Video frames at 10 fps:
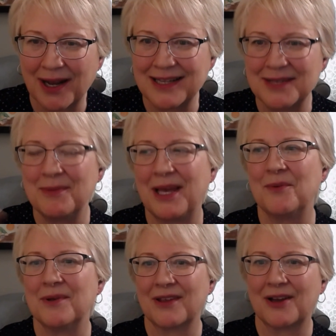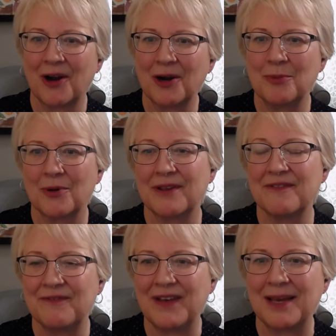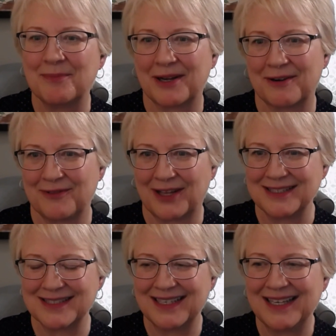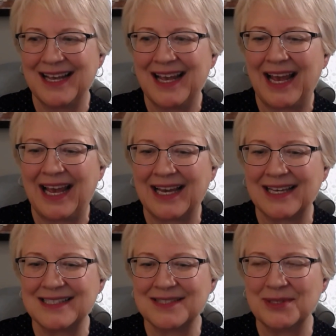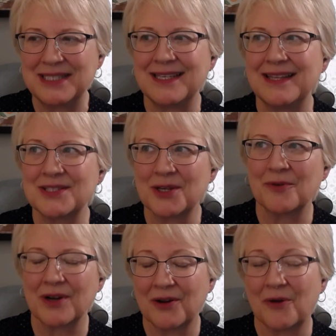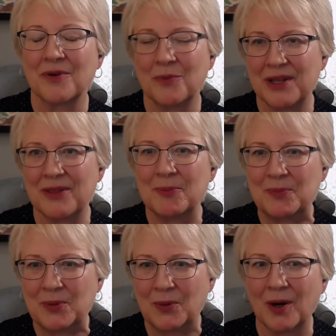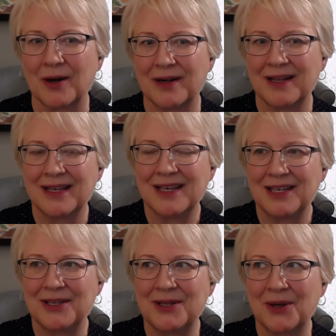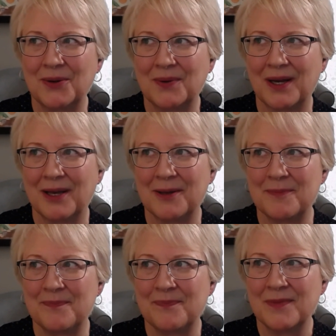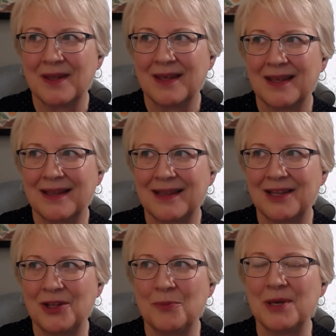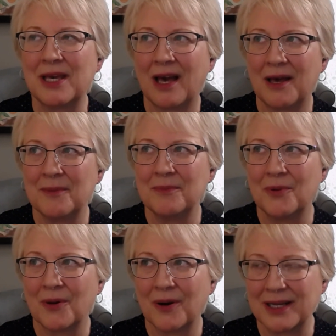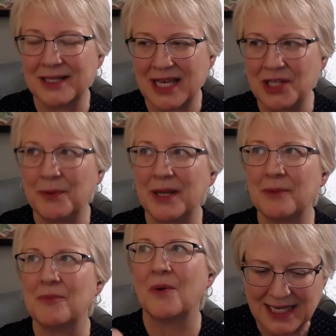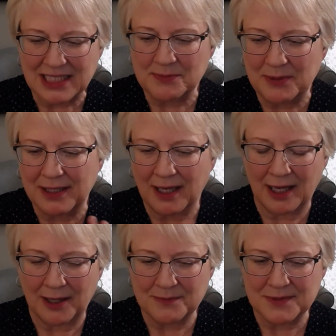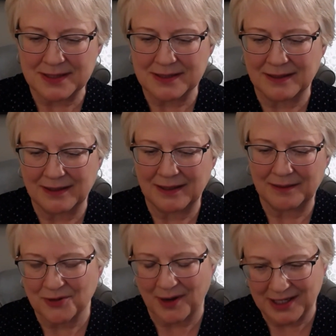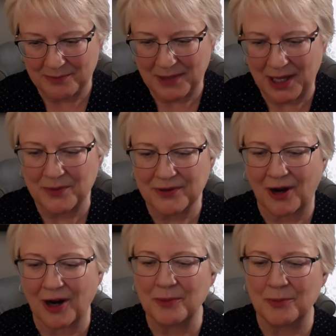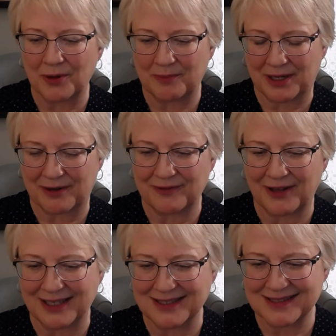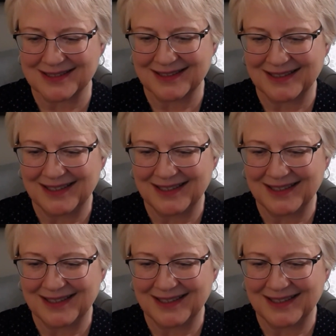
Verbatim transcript: tried to mate with the cardboard, the fake butterflies. And we see this over and over with porn. You know, um, you become more attenuated. Sex becomes trying to mate with cardboard butterflies